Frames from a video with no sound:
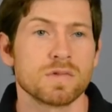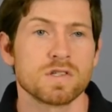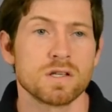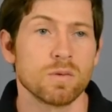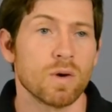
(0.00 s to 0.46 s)

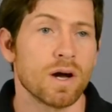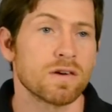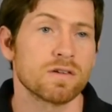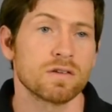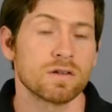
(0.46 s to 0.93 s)
She
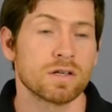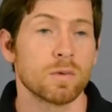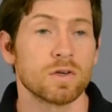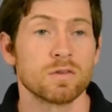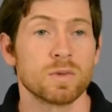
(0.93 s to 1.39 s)
watched as her
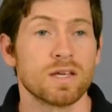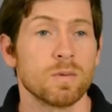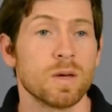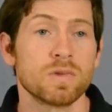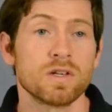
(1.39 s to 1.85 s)
cupboards
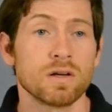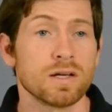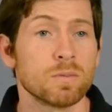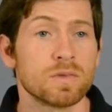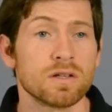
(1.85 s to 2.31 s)
became emptier
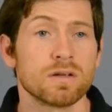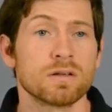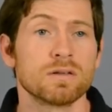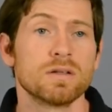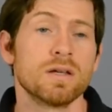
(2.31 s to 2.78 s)
and
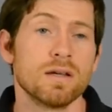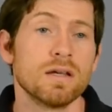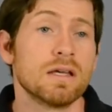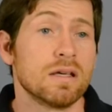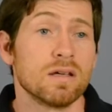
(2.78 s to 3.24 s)
emptier
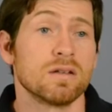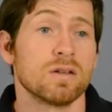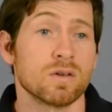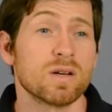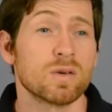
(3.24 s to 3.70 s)

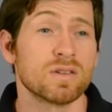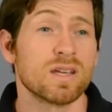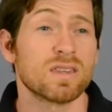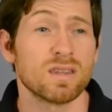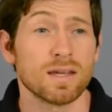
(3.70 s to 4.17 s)
until there was
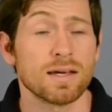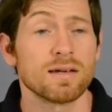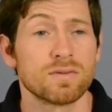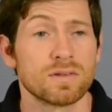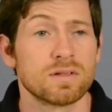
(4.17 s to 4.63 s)
nothing left.